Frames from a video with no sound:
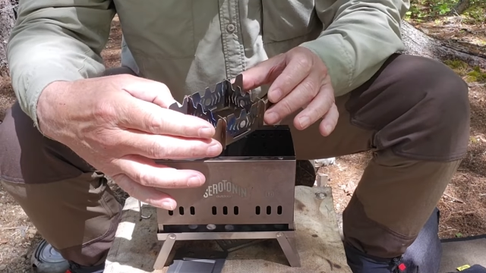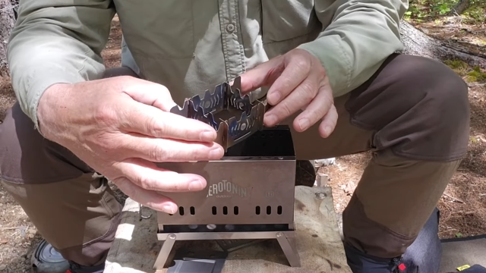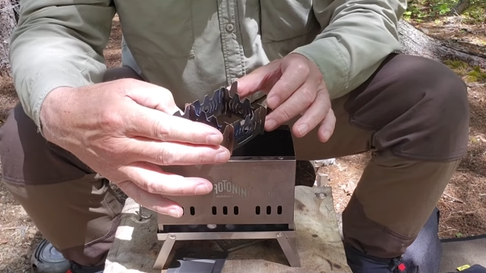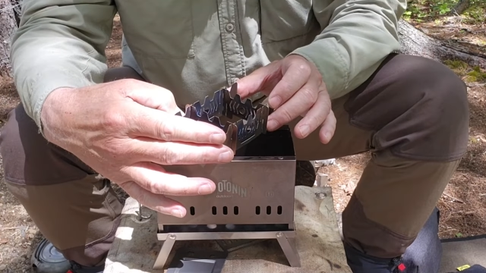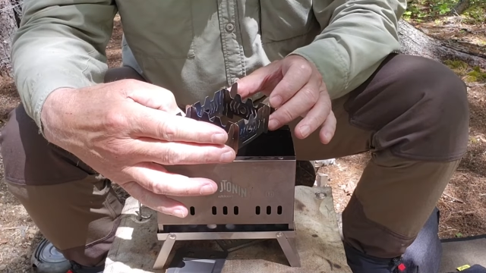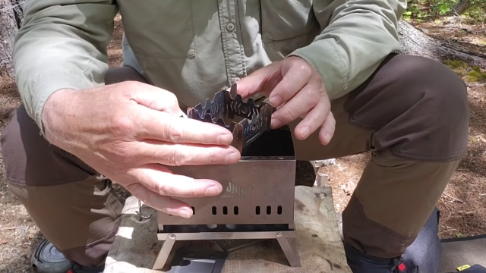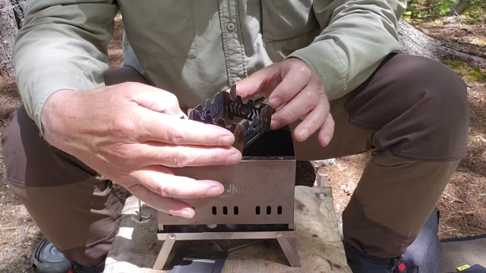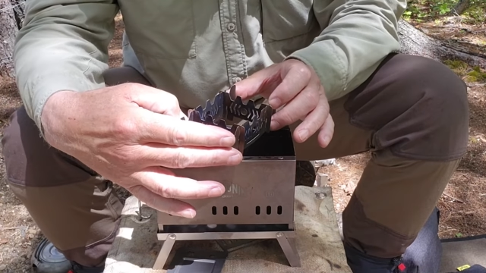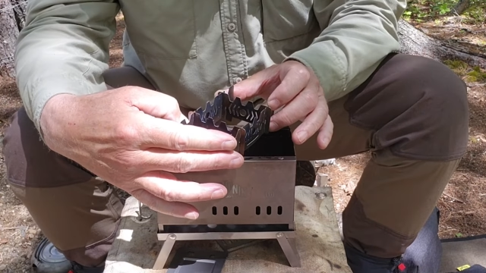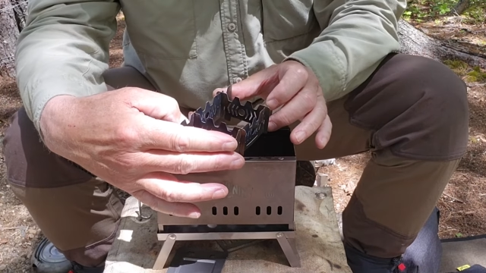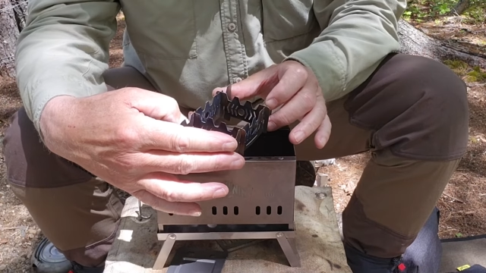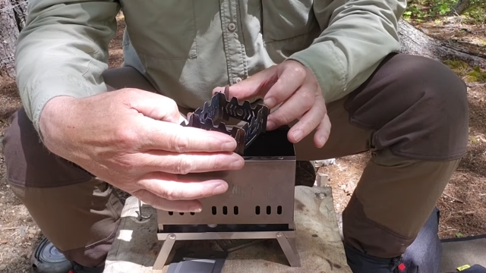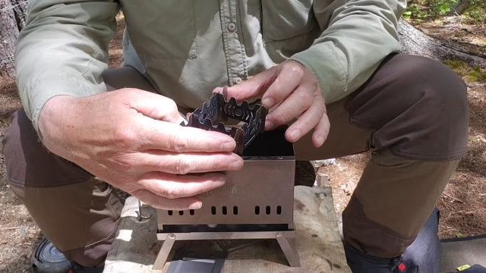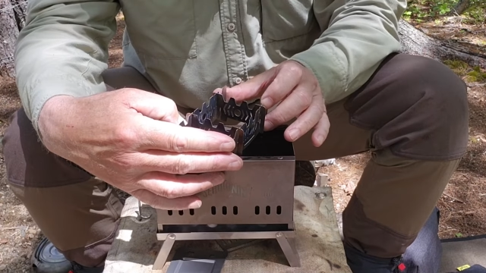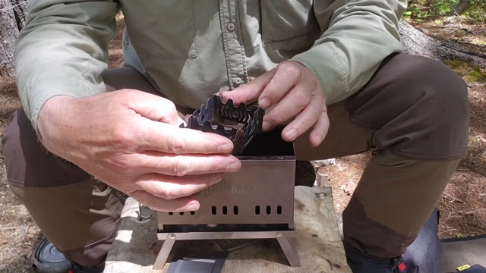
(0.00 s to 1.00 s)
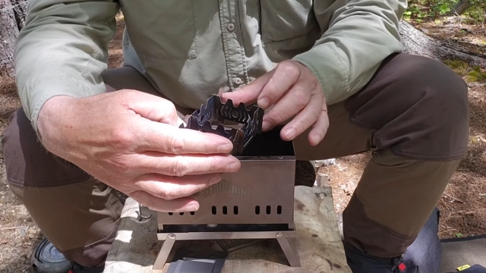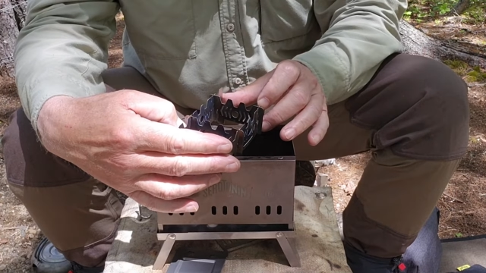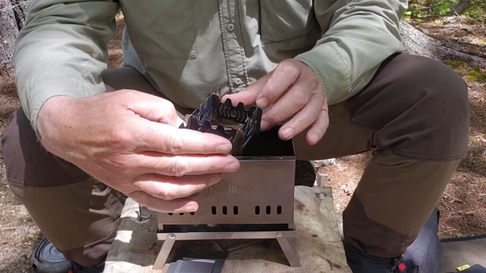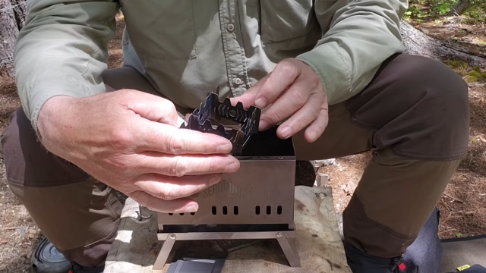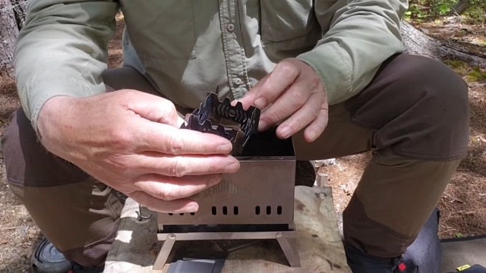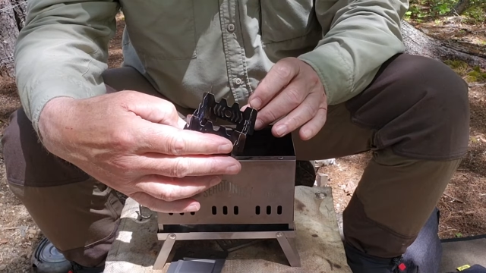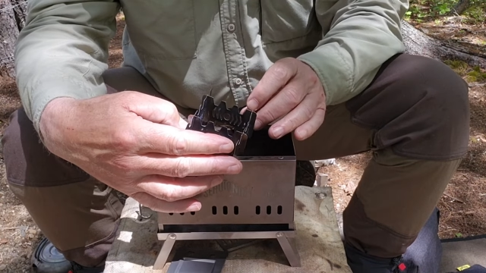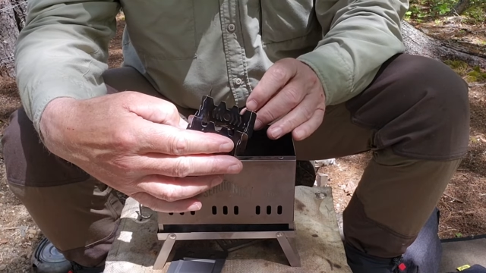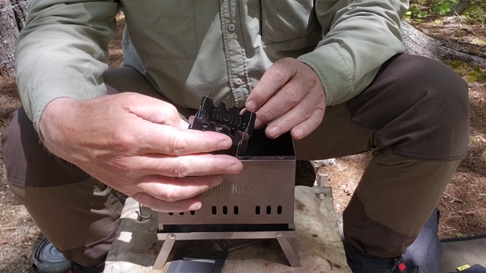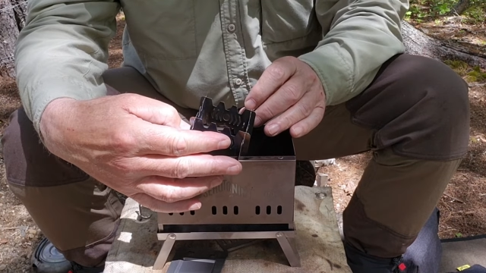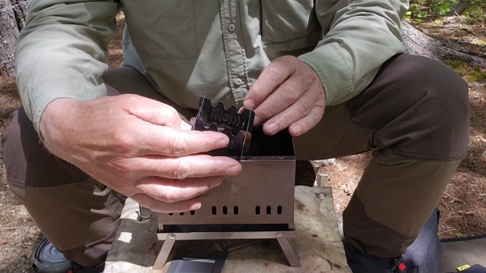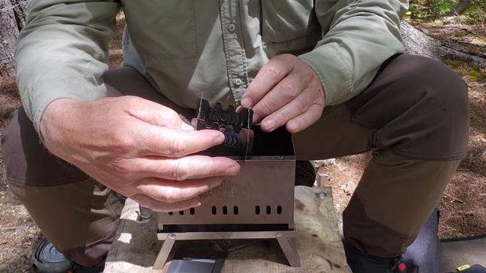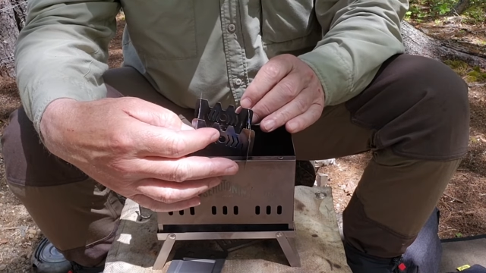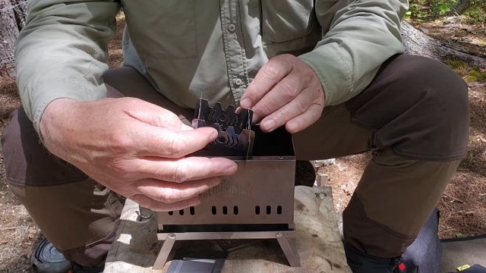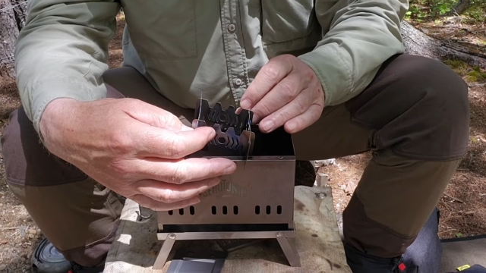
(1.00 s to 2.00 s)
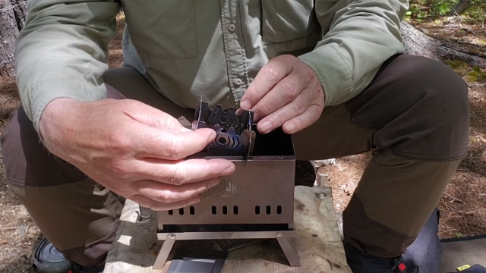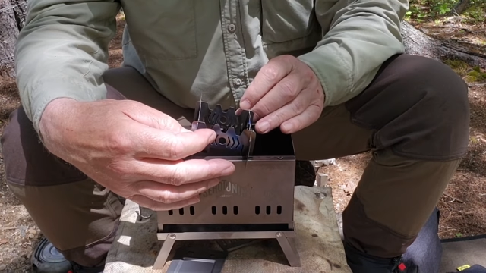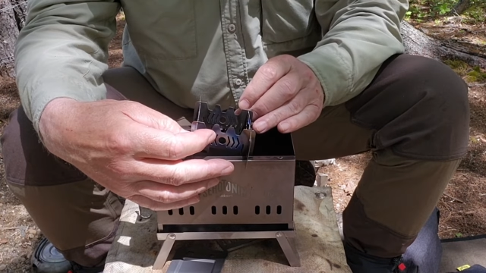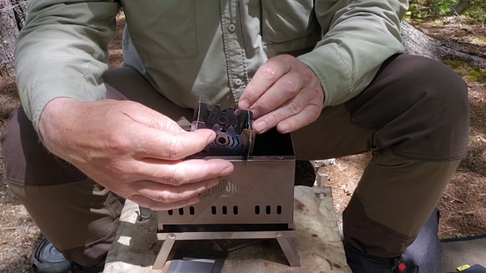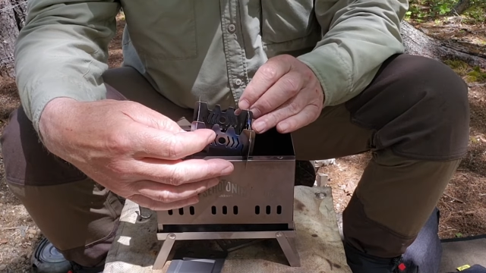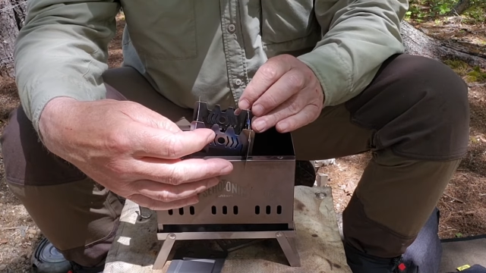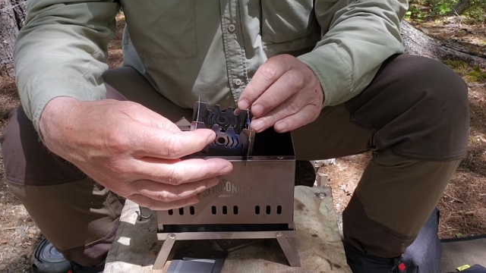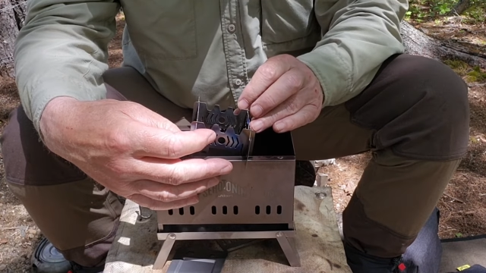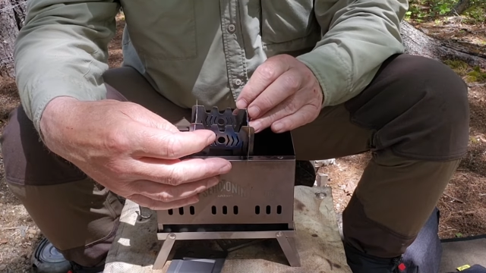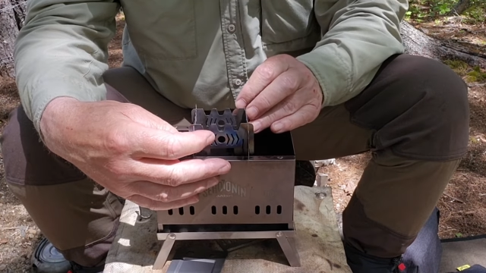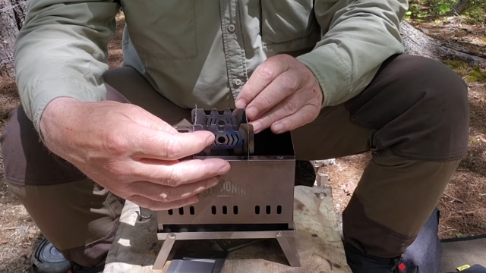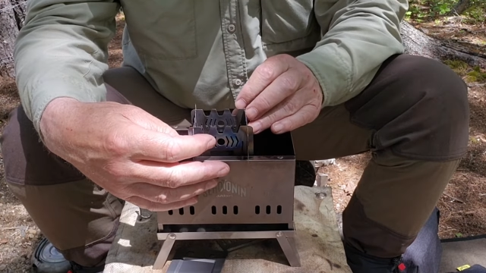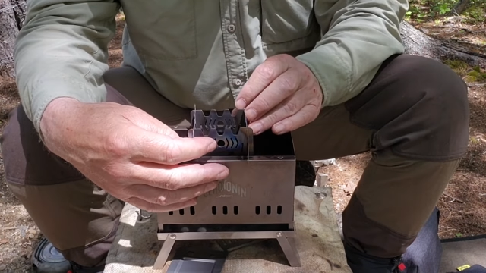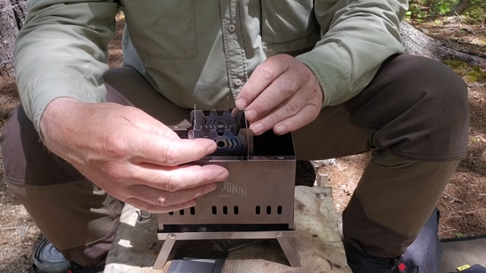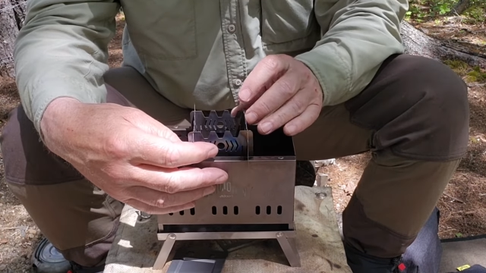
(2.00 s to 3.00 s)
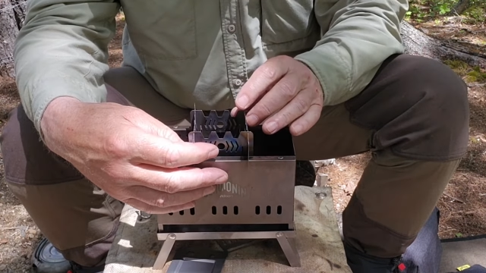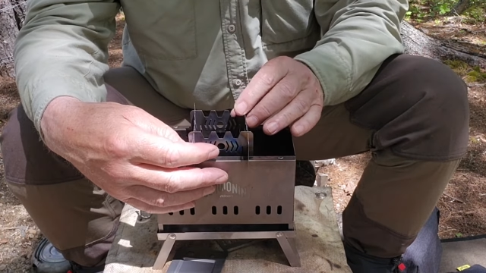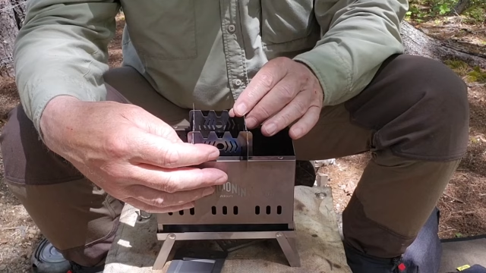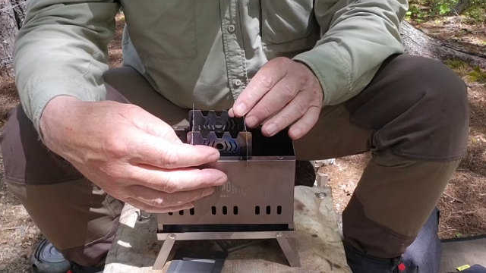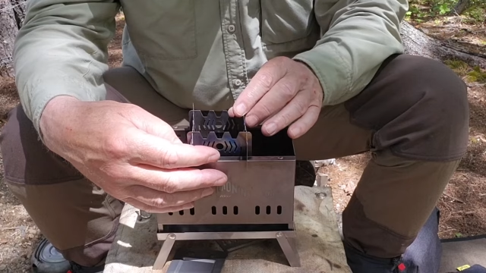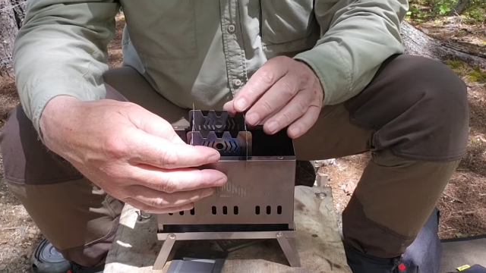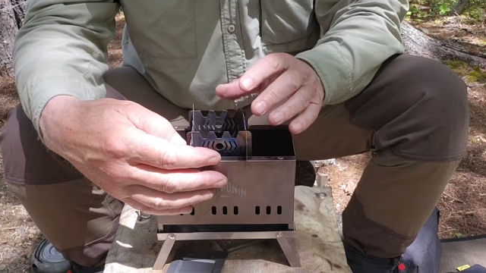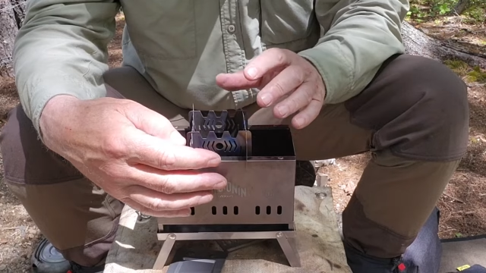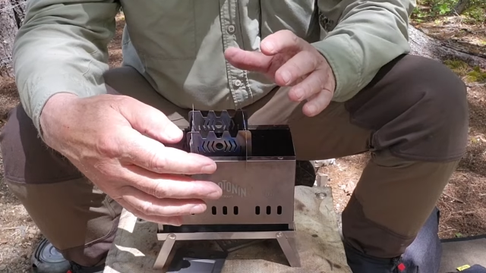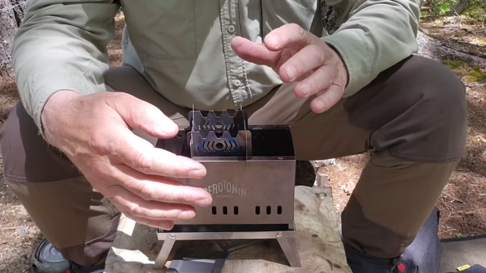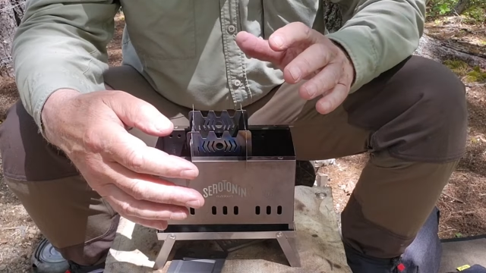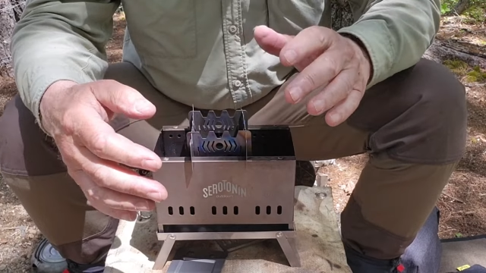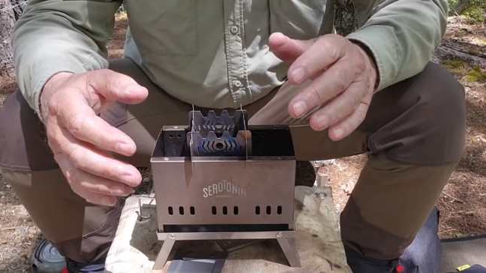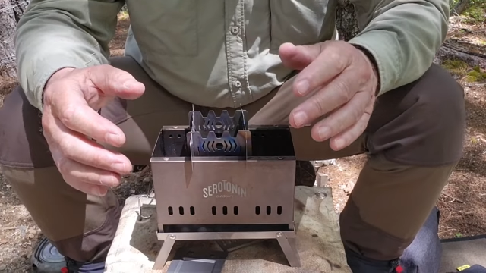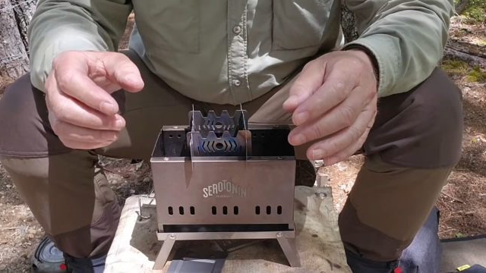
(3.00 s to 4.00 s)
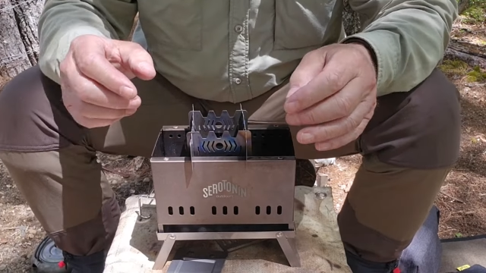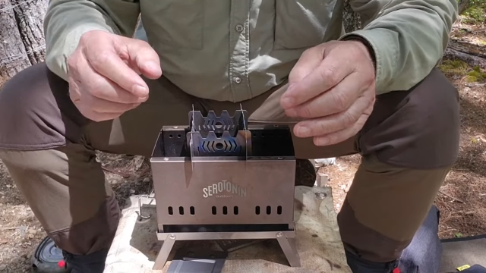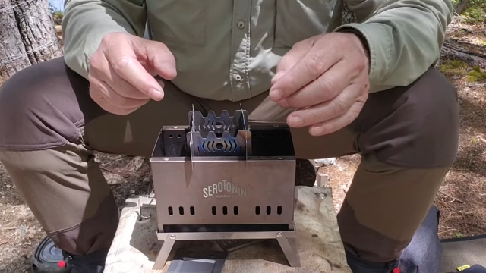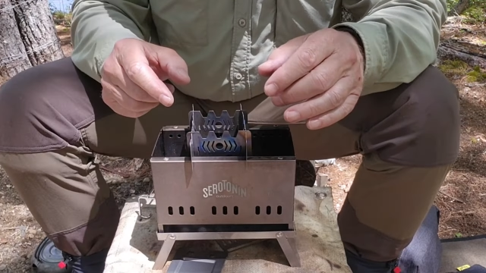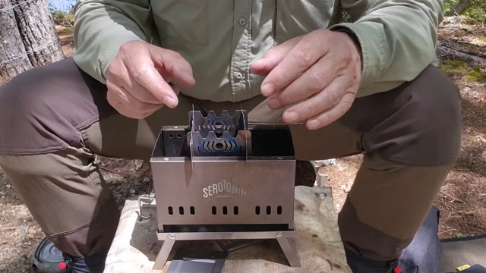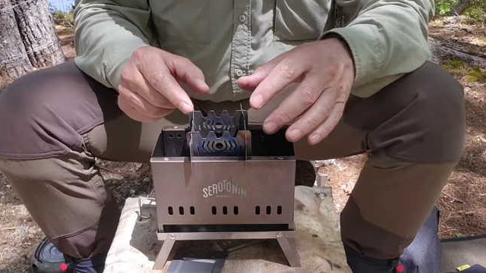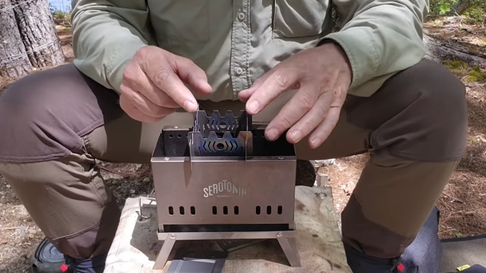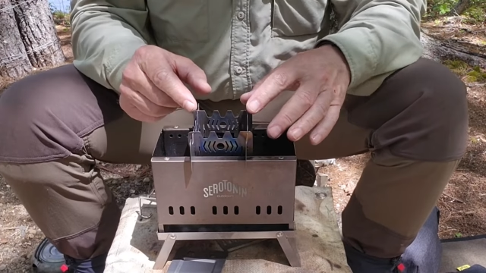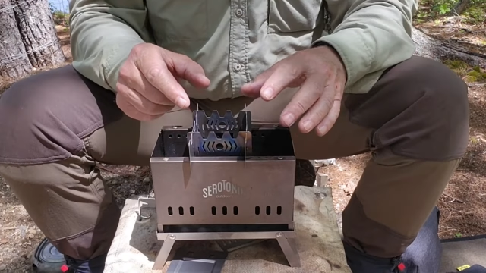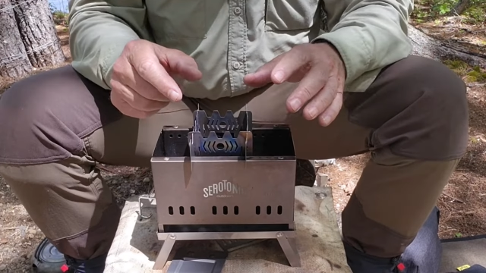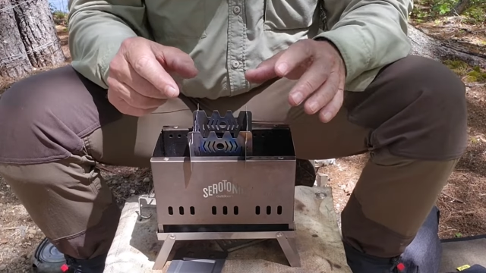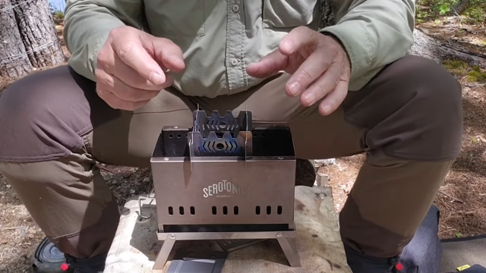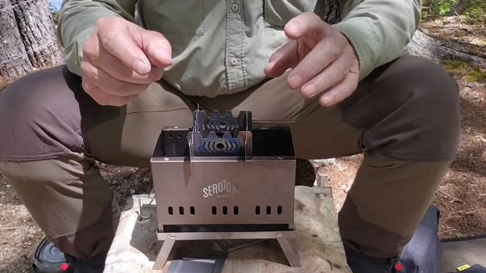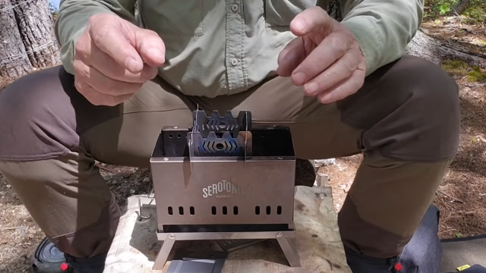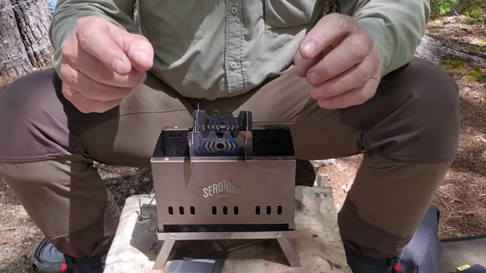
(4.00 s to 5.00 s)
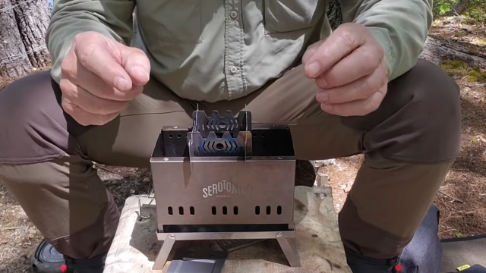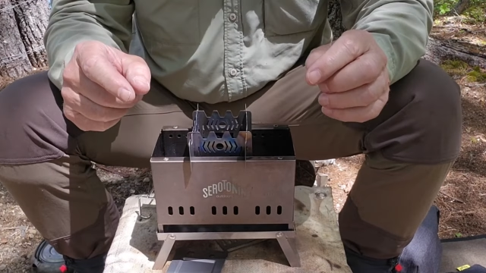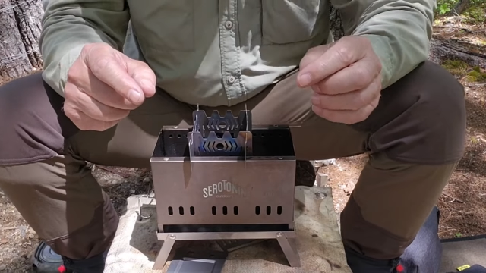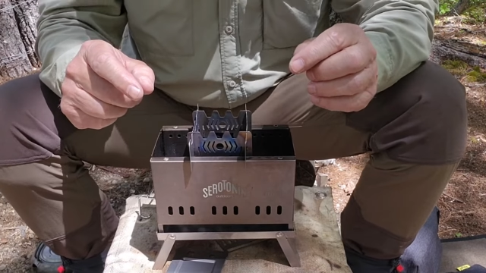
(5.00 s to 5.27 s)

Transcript: No face is visible, so there are no lips to read.